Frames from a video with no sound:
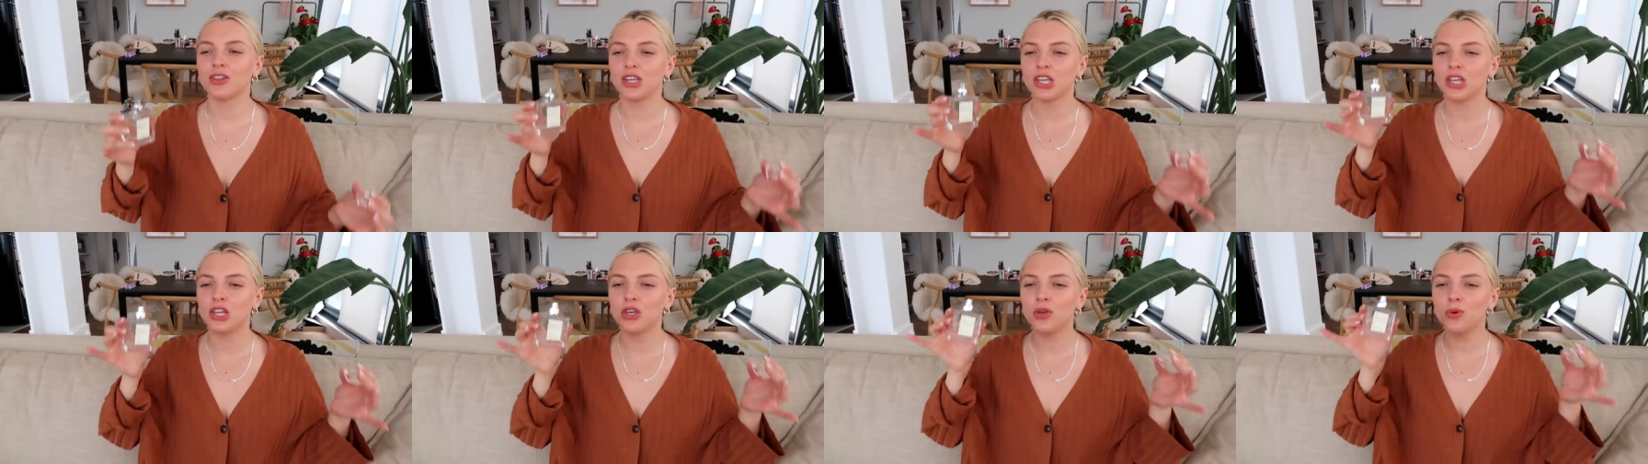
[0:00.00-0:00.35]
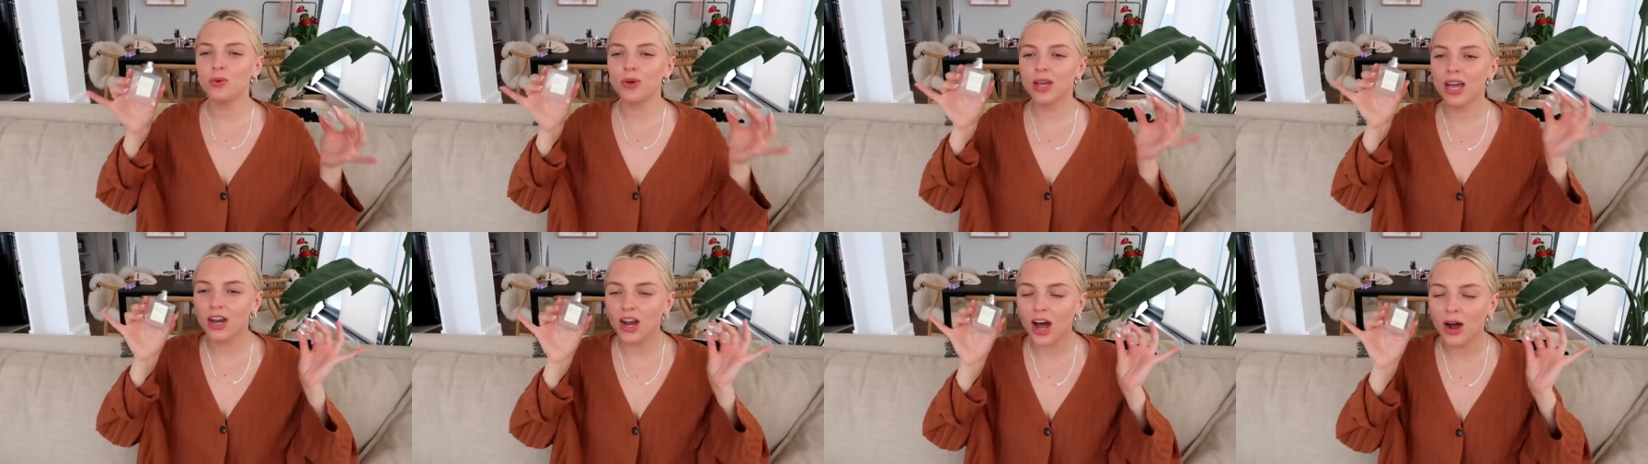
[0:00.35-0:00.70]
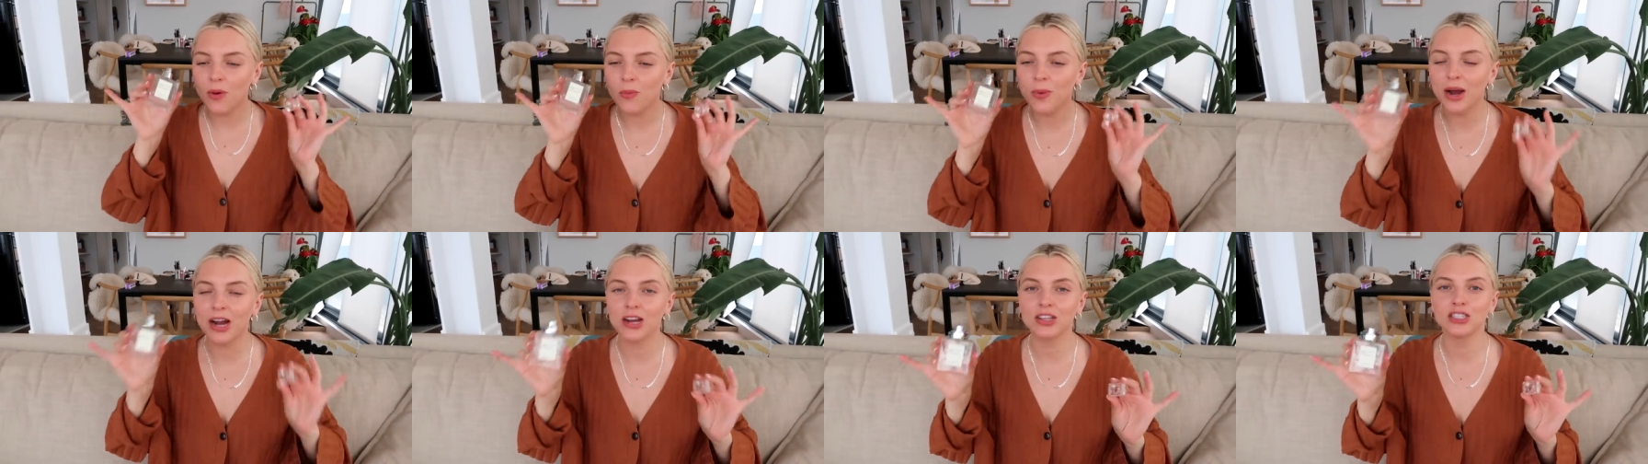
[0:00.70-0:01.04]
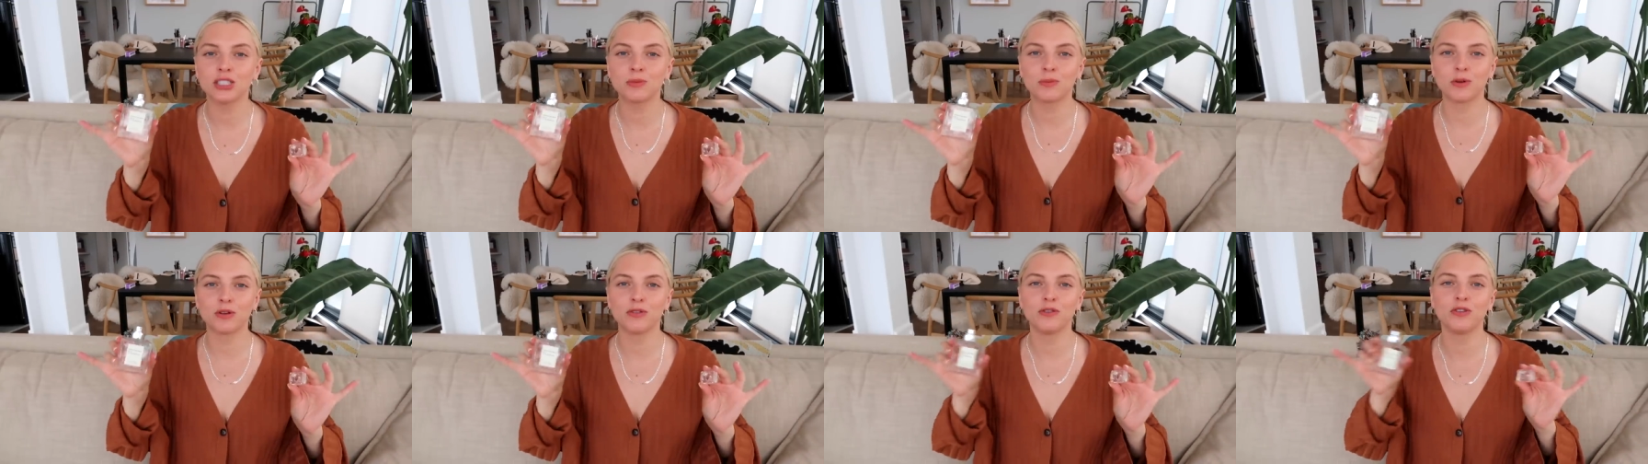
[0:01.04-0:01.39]
you cannot wear
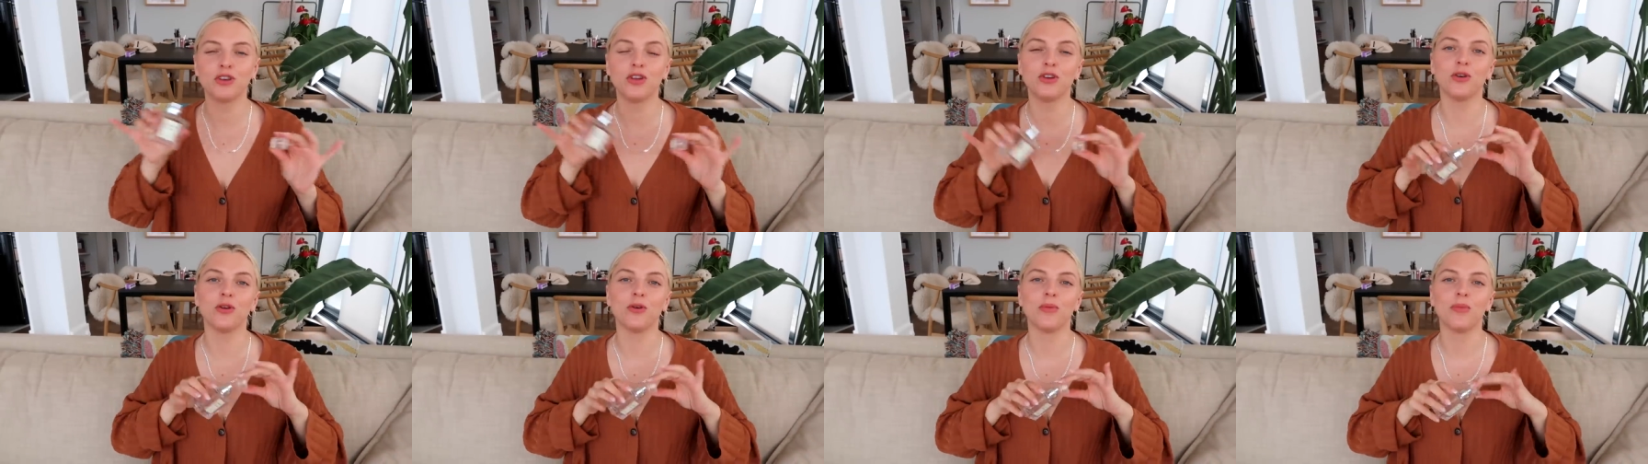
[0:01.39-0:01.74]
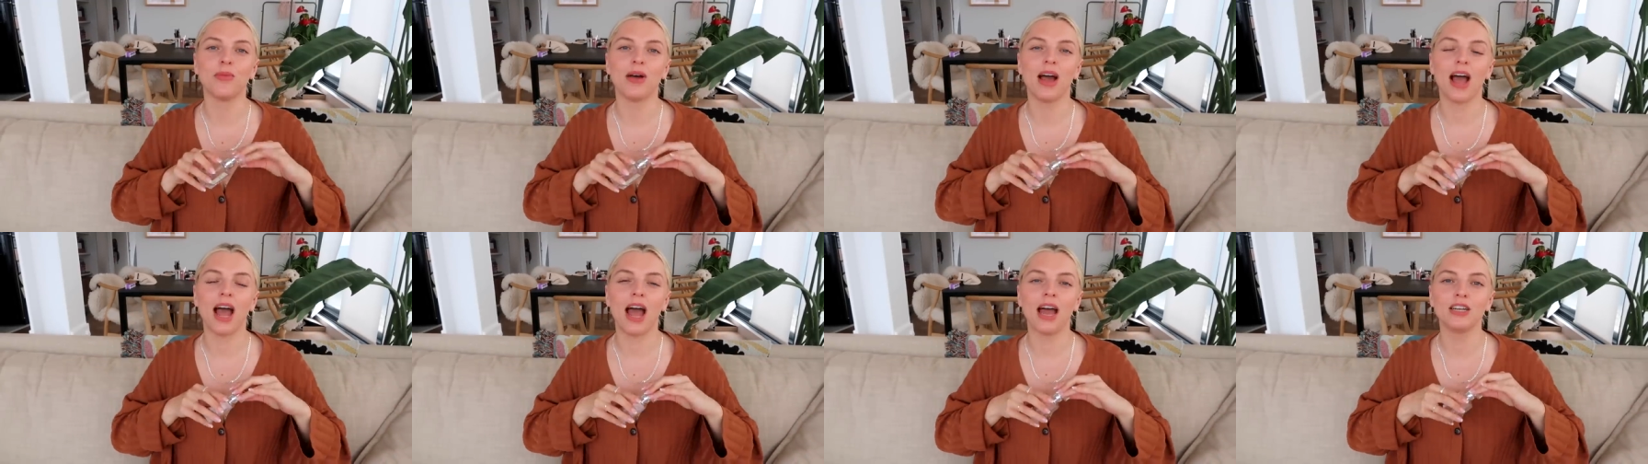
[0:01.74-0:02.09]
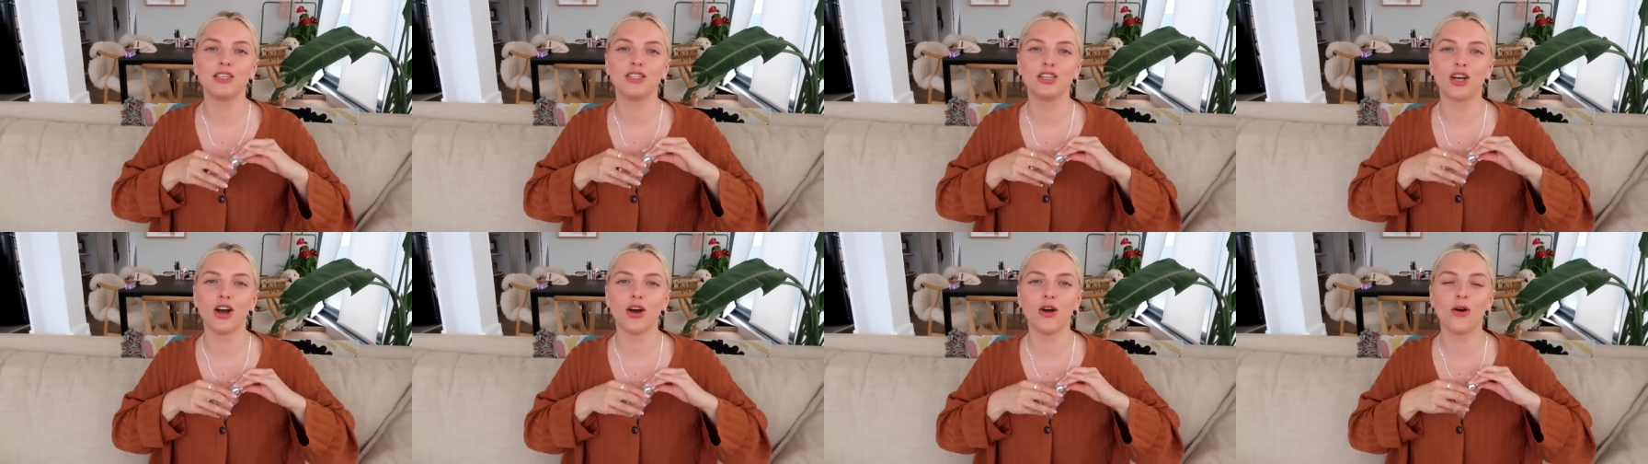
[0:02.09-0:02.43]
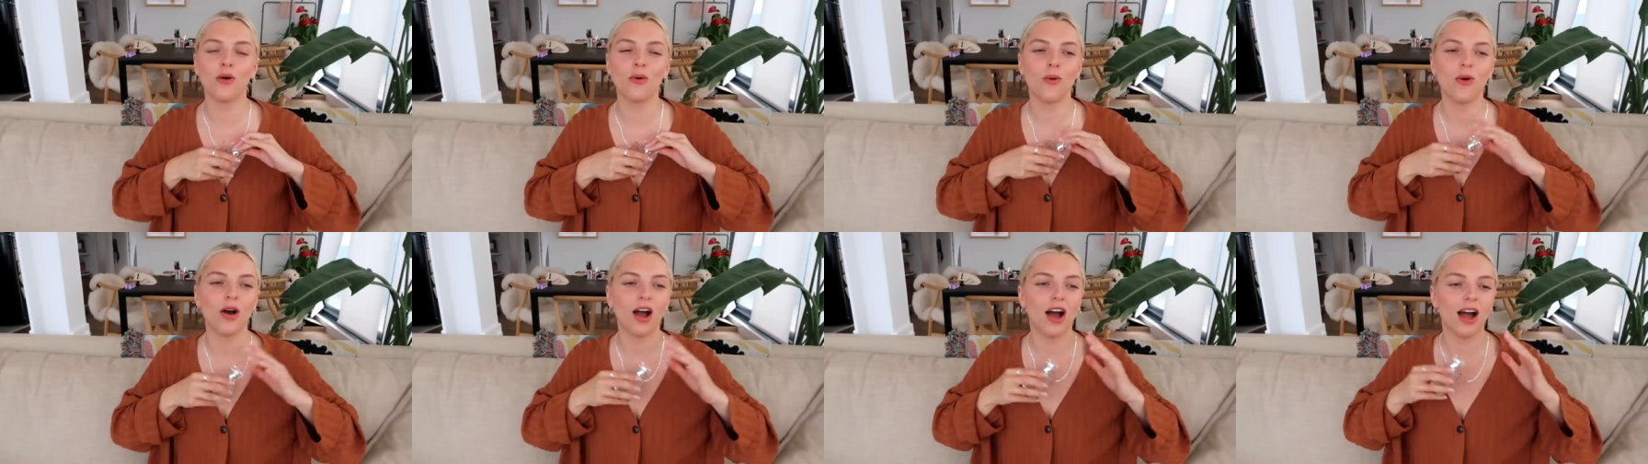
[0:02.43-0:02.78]
this perfume and
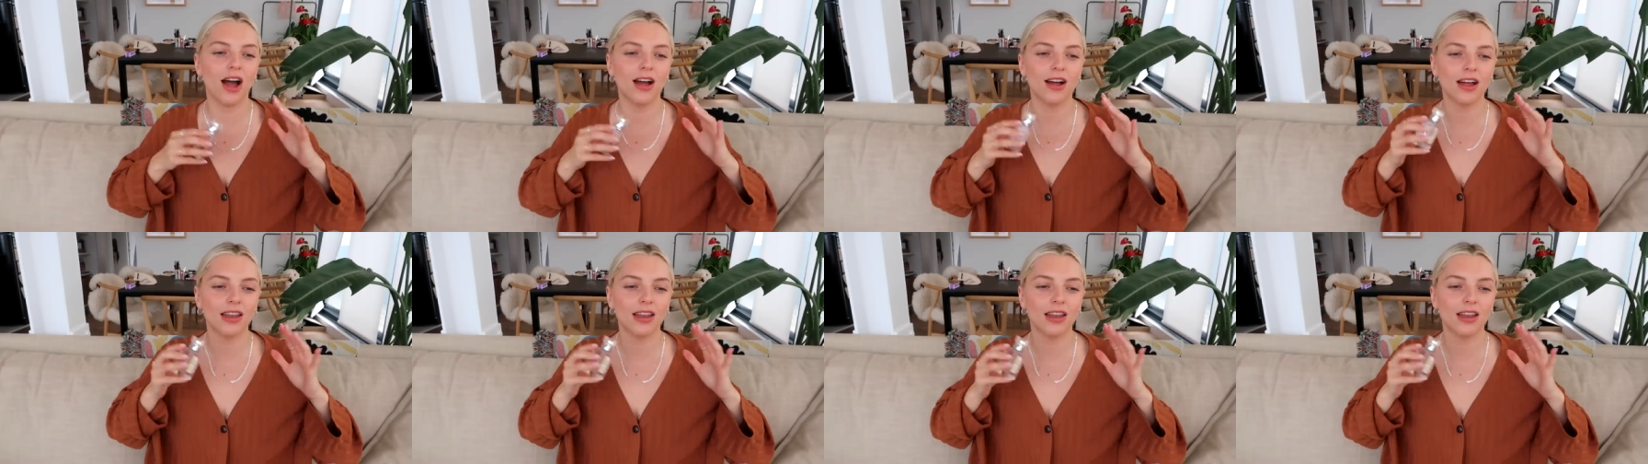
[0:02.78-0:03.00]
go